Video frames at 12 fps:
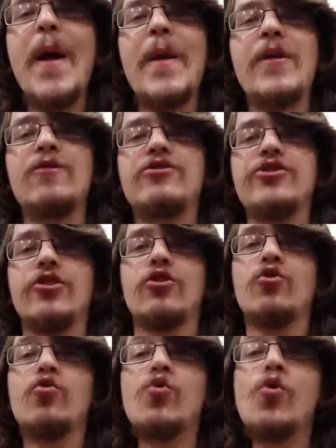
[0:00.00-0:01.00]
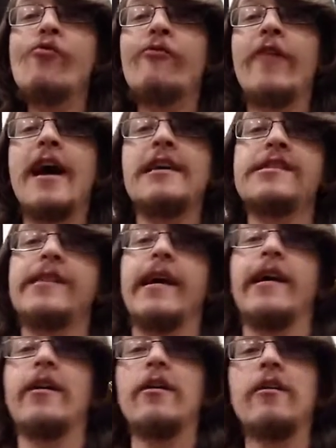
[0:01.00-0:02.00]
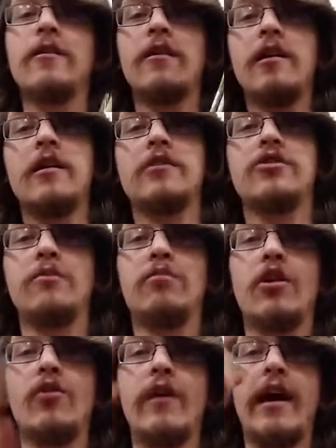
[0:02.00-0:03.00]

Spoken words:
Use your cool, fast air to blow